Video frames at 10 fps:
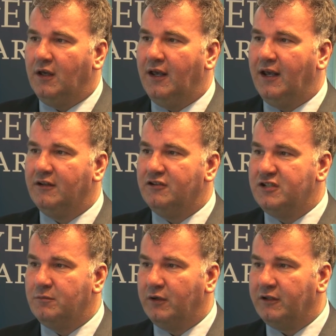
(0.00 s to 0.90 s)
And the
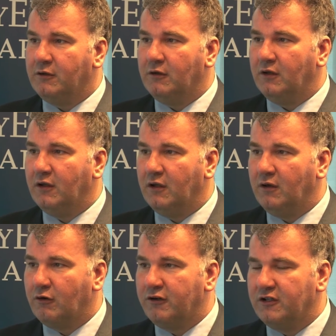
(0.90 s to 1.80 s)
geopolitical
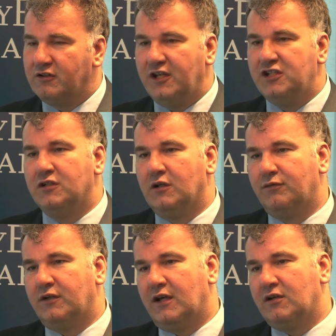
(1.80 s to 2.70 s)
orientation
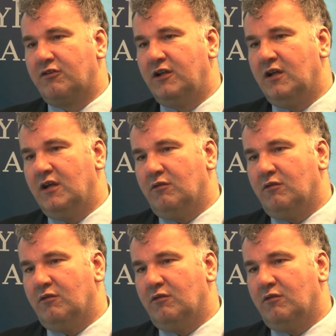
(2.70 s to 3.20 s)
of the country